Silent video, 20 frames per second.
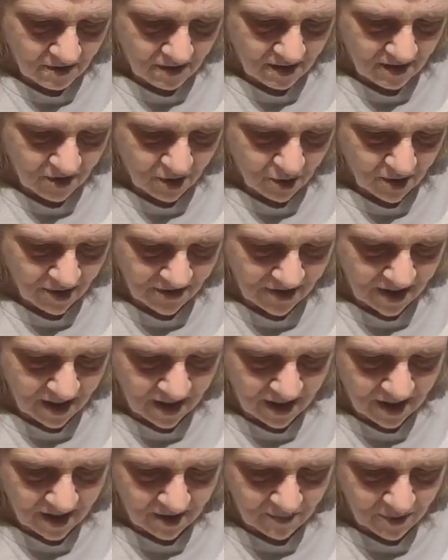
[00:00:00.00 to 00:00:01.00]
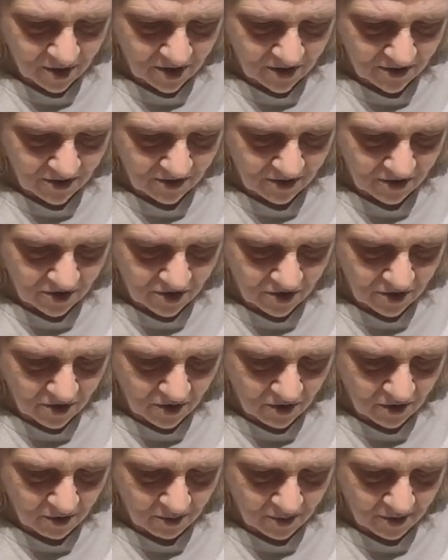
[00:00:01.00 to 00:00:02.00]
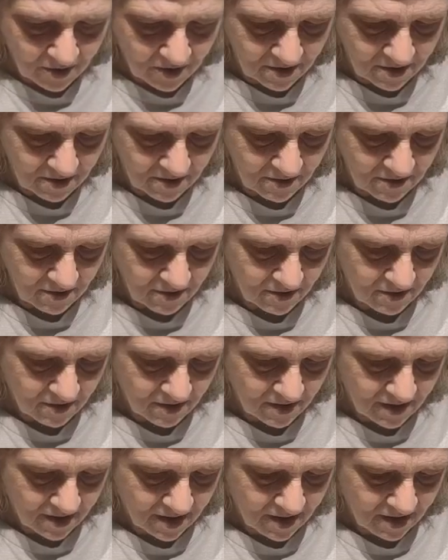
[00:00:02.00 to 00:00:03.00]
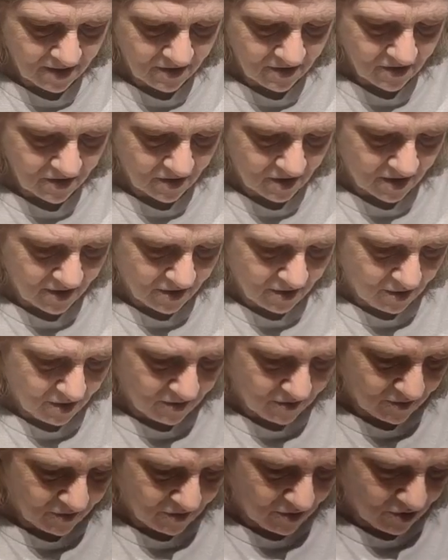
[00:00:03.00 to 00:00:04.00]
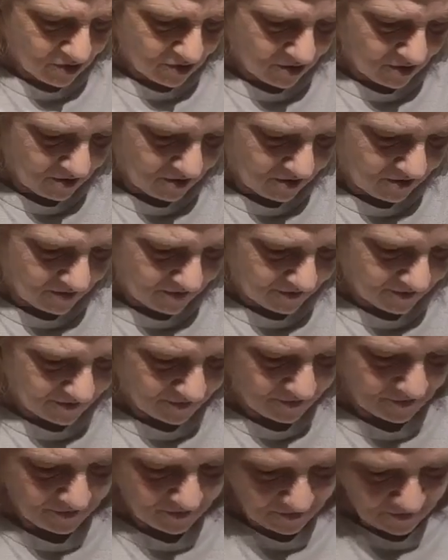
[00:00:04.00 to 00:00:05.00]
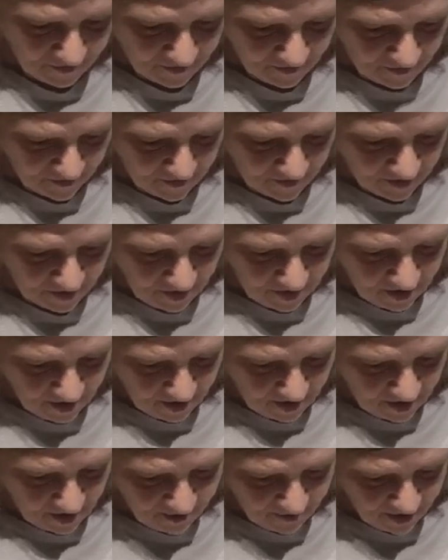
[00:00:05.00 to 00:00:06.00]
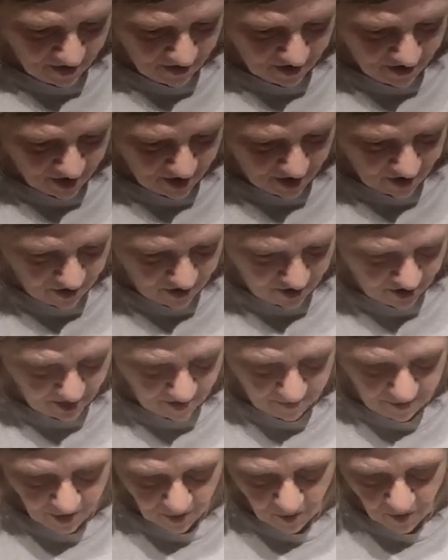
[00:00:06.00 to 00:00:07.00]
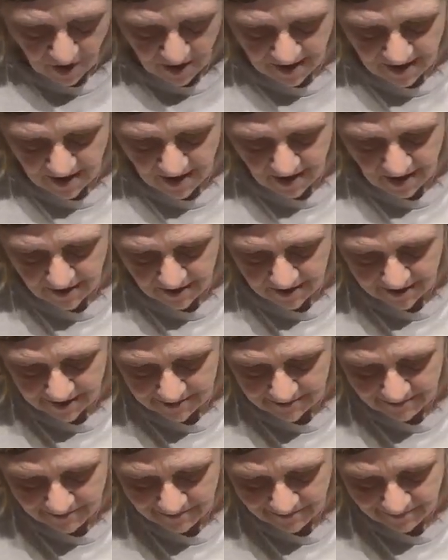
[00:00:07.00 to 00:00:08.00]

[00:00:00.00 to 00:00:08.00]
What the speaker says: I thought they had them under control, but I guess I thought wrong. Now I'm just touching up the white area.